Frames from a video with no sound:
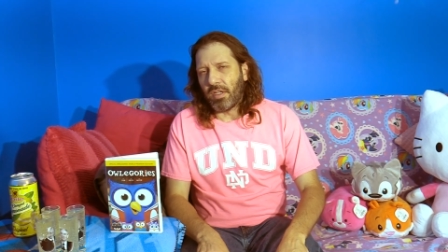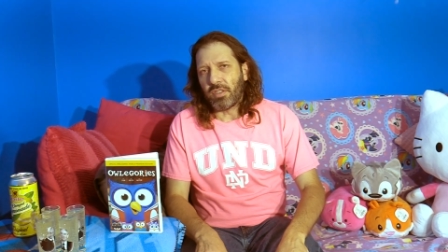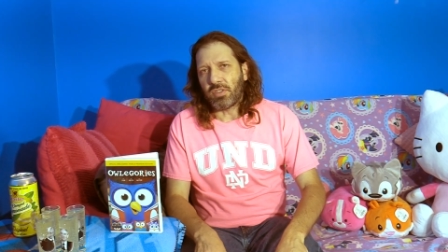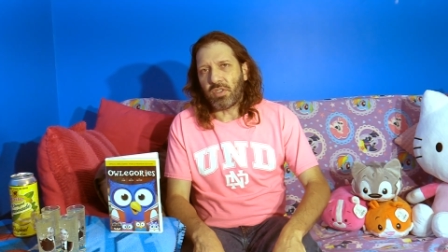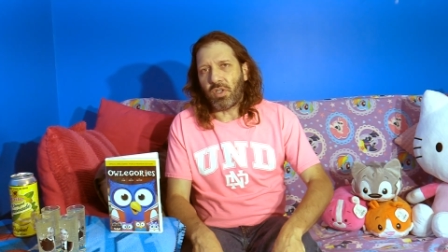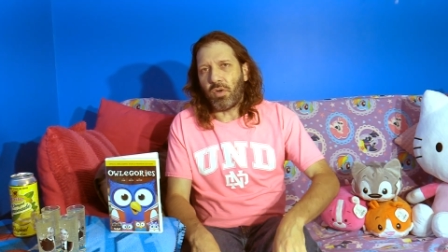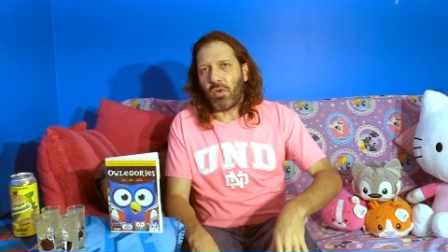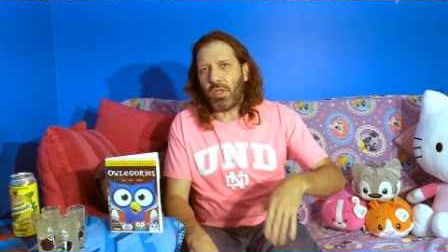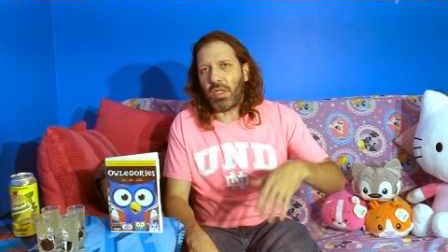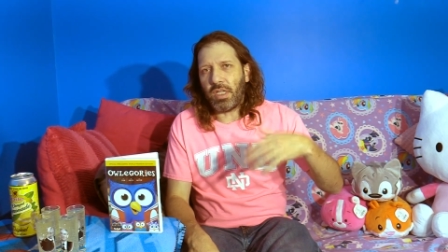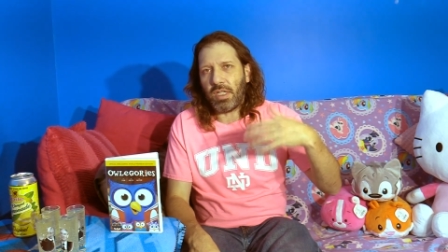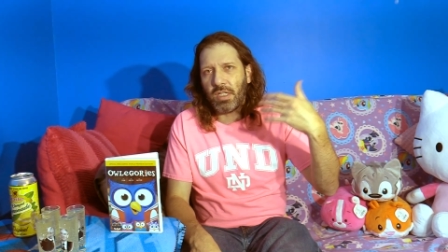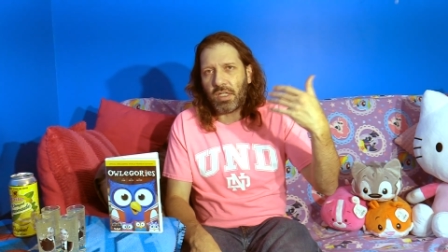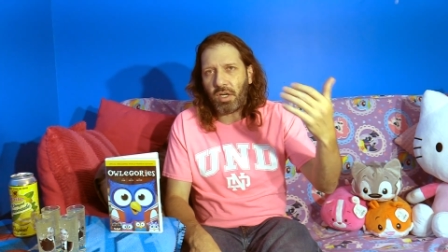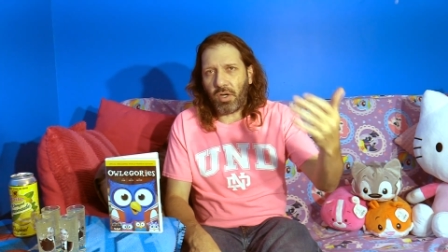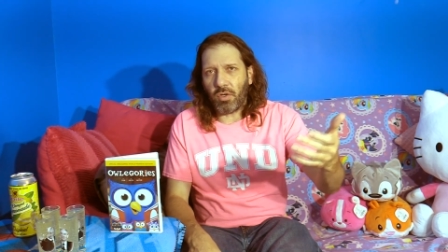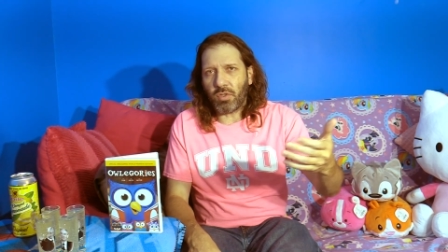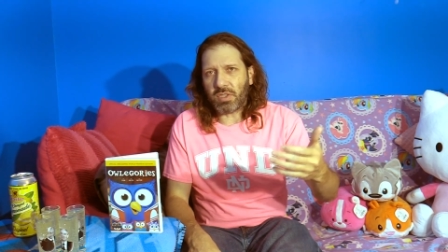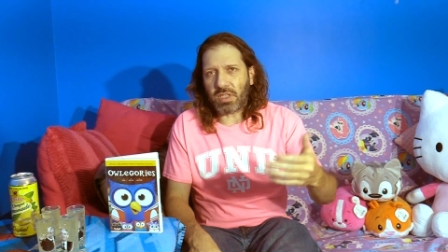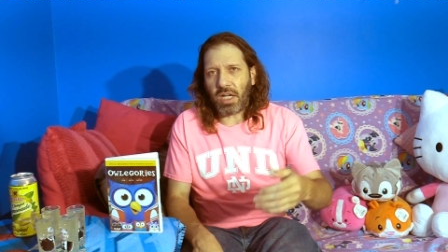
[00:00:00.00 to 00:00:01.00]
So he
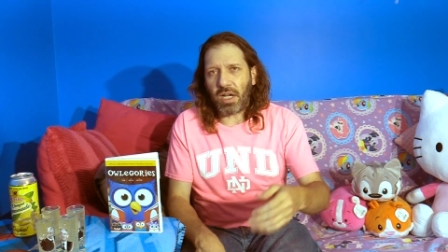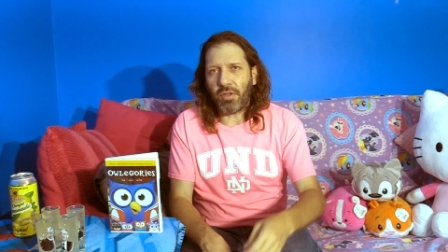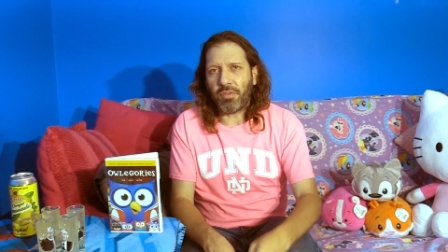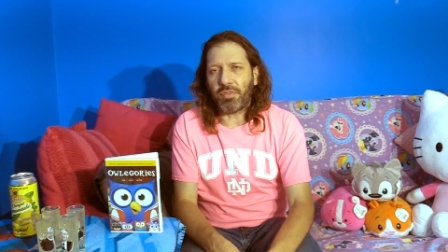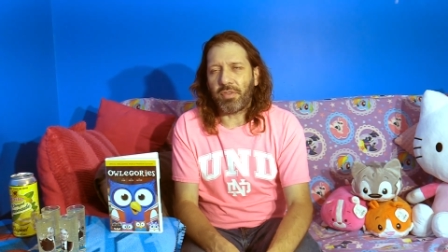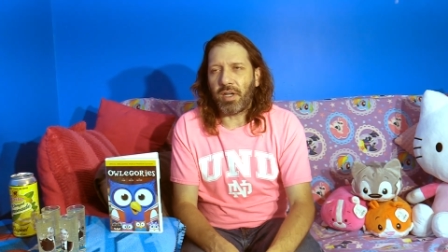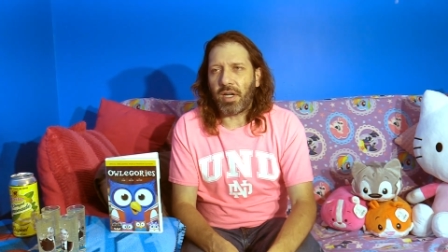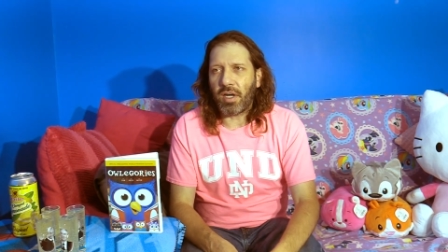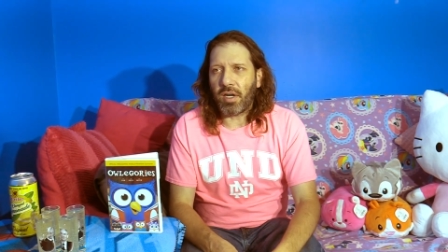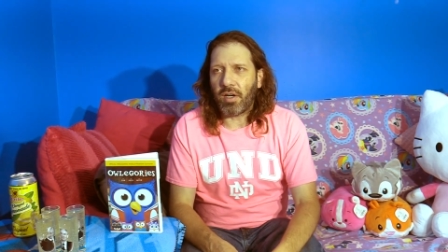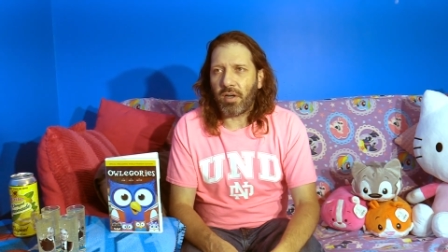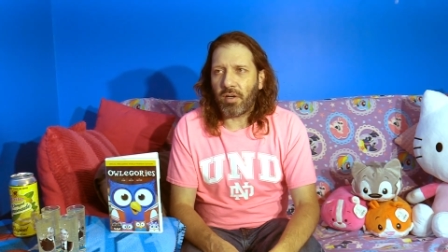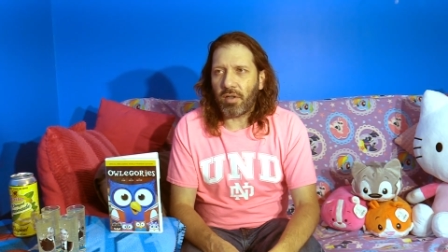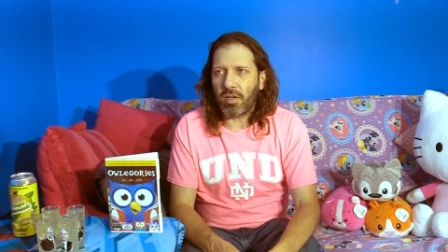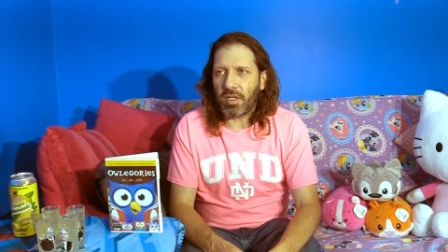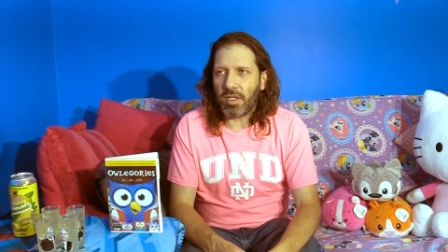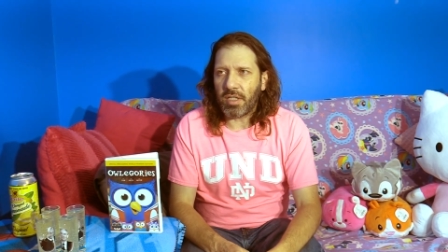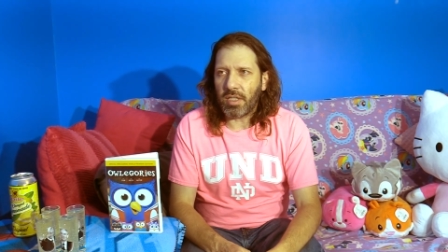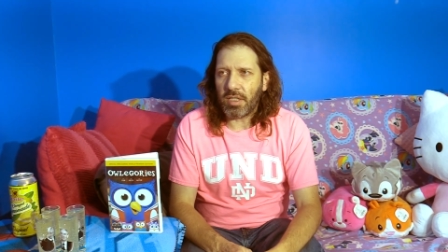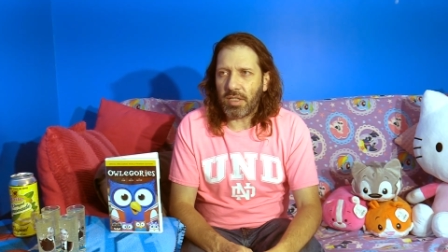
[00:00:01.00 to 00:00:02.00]
goes out
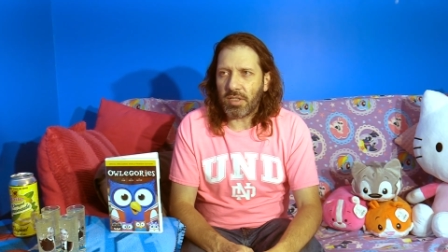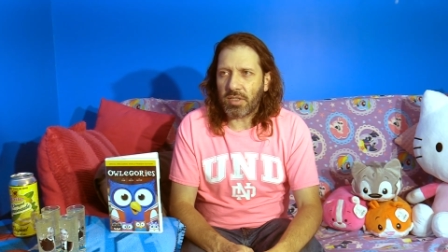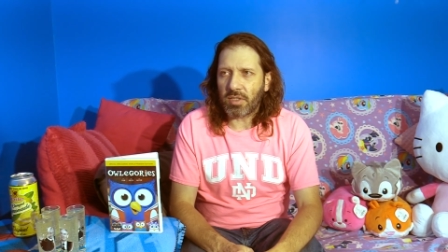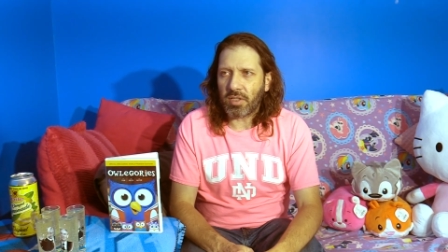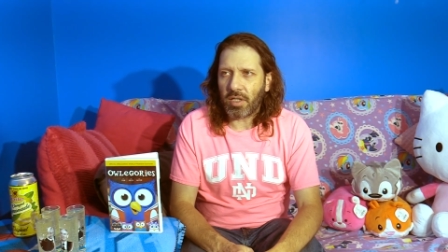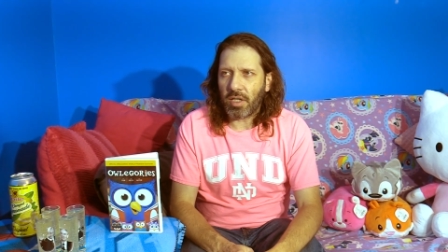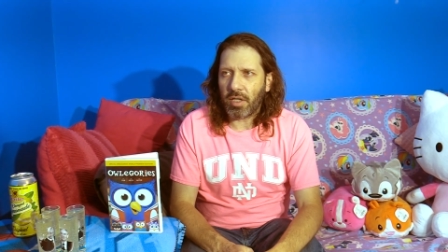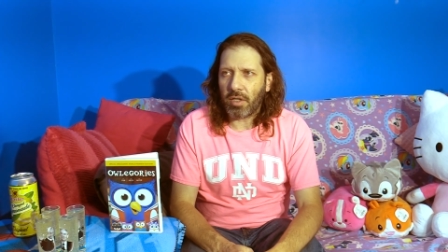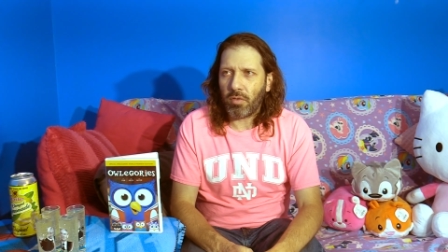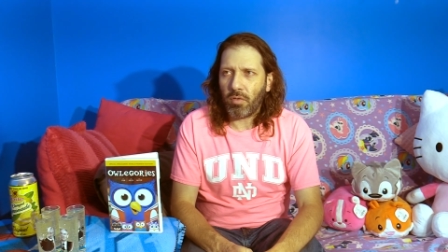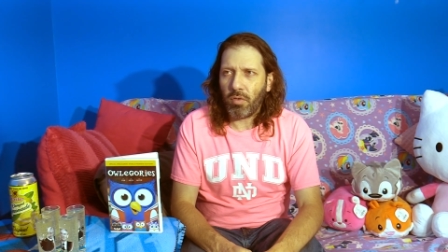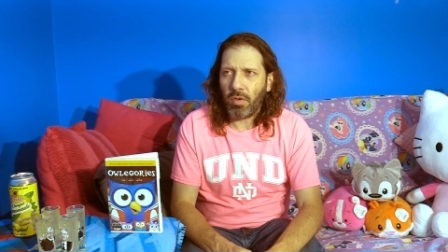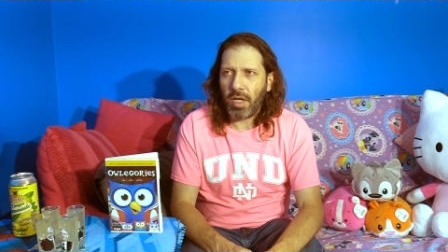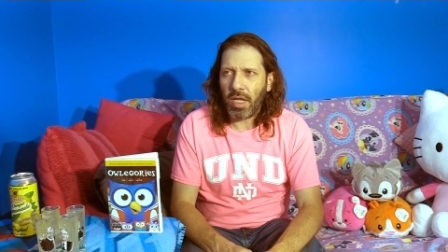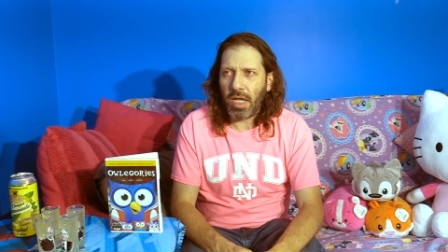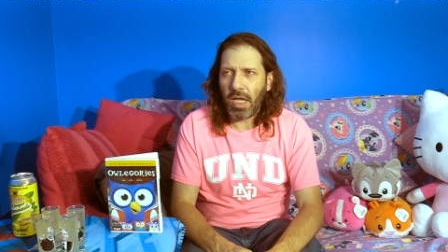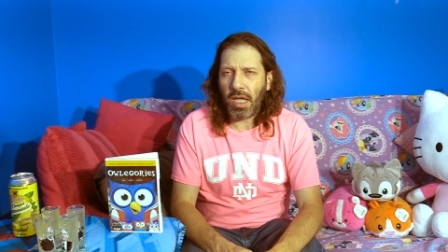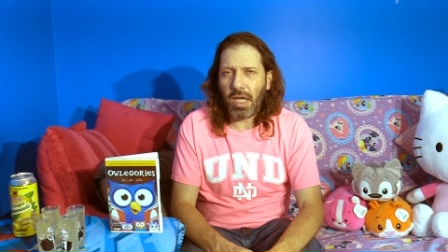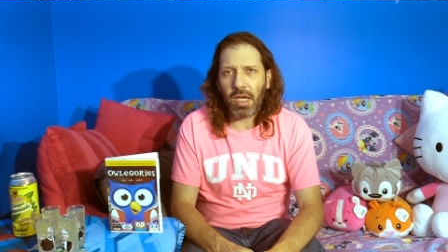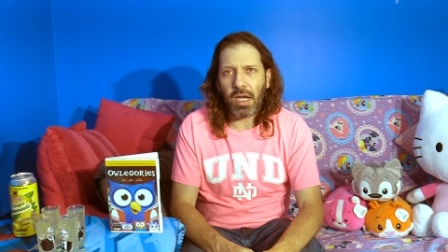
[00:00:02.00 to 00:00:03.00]
there and he's like, Well,
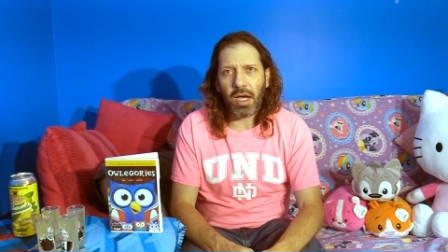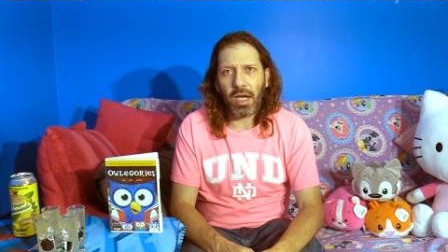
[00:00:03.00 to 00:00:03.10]
hey,